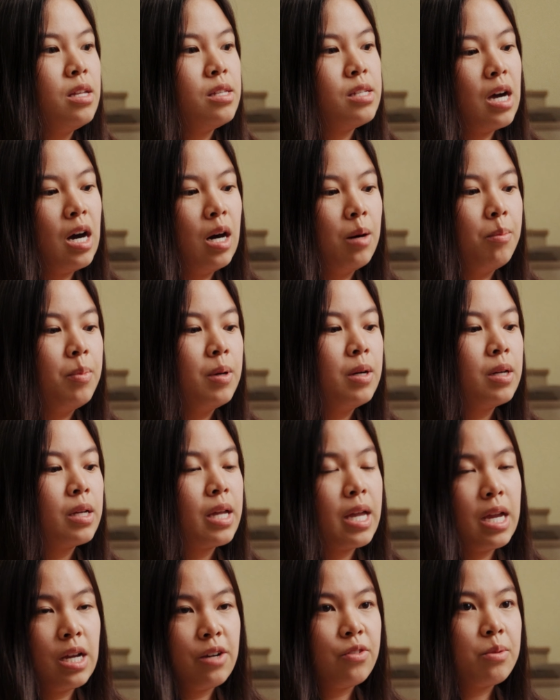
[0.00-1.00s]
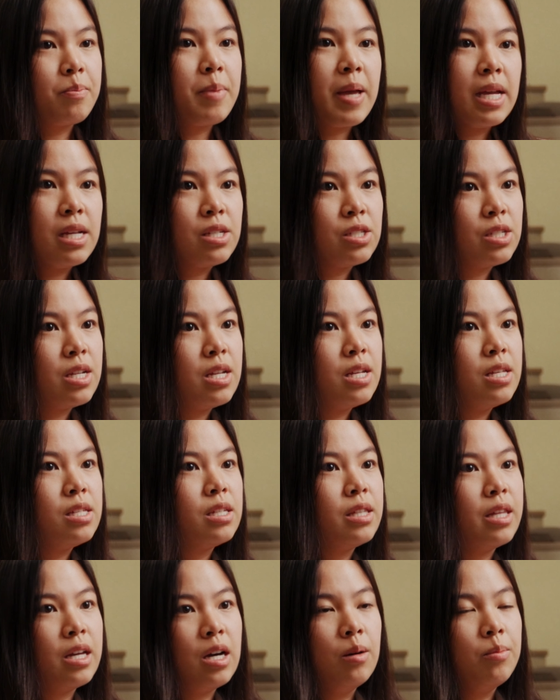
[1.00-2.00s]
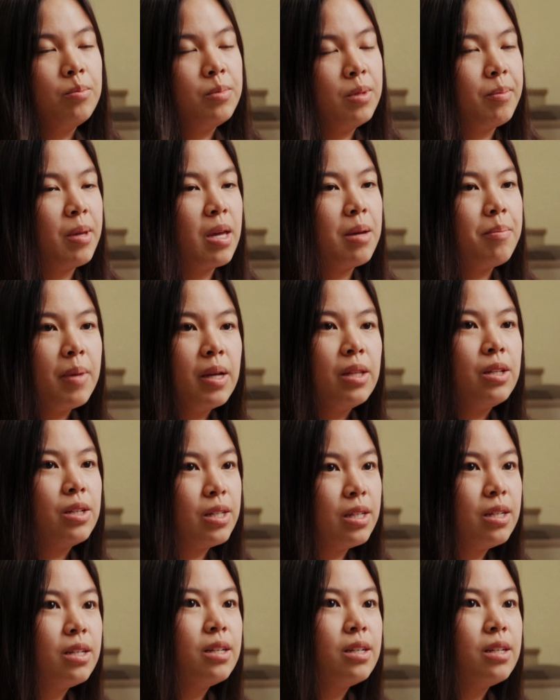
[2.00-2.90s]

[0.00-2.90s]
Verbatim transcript: to help care for patients and help them get better.